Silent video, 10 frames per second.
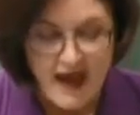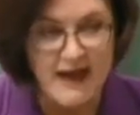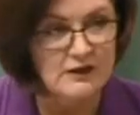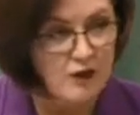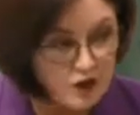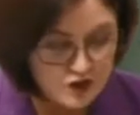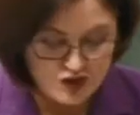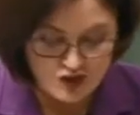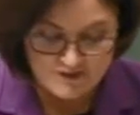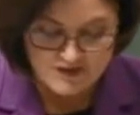and
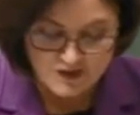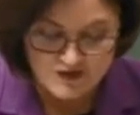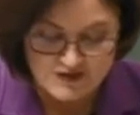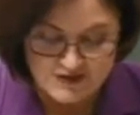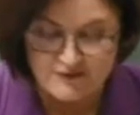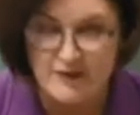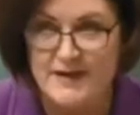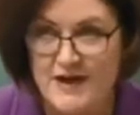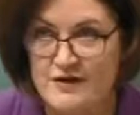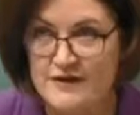long-term certainty for
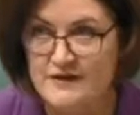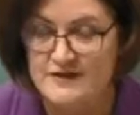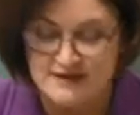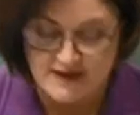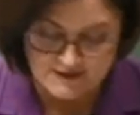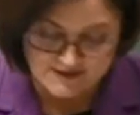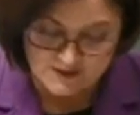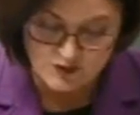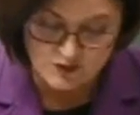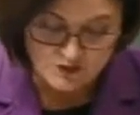parents and
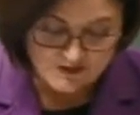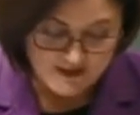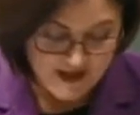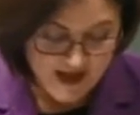schools,